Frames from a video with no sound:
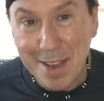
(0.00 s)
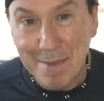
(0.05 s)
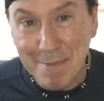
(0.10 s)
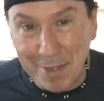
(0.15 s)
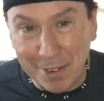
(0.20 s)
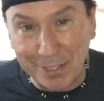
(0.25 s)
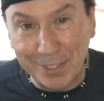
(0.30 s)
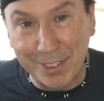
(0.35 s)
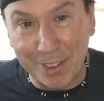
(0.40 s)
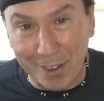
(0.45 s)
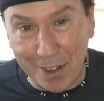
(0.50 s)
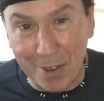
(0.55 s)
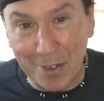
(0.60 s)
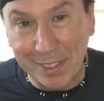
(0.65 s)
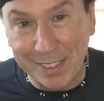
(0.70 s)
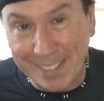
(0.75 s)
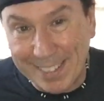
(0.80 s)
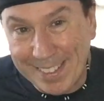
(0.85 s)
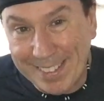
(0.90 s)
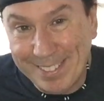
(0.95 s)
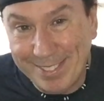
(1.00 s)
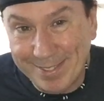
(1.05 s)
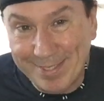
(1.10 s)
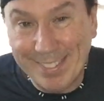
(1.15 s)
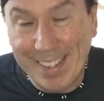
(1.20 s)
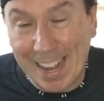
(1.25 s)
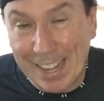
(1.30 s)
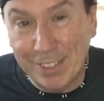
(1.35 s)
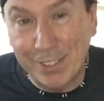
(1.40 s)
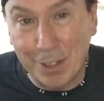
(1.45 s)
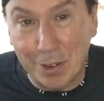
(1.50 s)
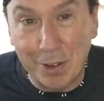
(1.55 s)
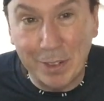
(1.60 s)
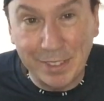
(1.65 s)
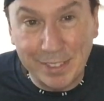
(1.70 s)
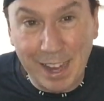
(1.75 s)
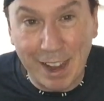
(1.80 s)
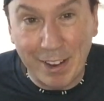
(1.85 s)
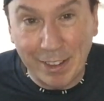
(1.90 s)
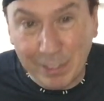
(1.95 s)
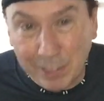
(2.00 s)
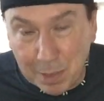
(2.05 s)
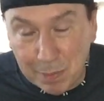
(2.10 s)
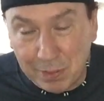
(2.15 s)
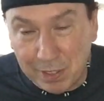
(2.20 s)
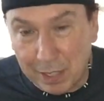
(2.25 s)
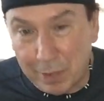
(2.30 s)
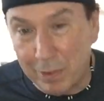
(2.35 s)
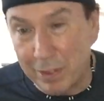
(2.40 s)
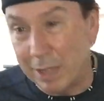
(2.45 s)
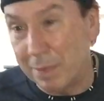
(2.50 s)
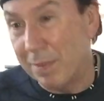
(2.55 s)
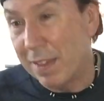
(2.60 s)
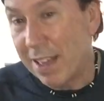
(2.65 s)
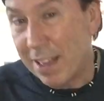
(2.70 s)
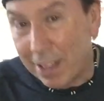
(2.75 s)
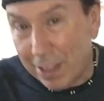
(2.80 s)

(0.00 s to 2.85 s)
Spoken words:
guys don't always carry lipstick with them.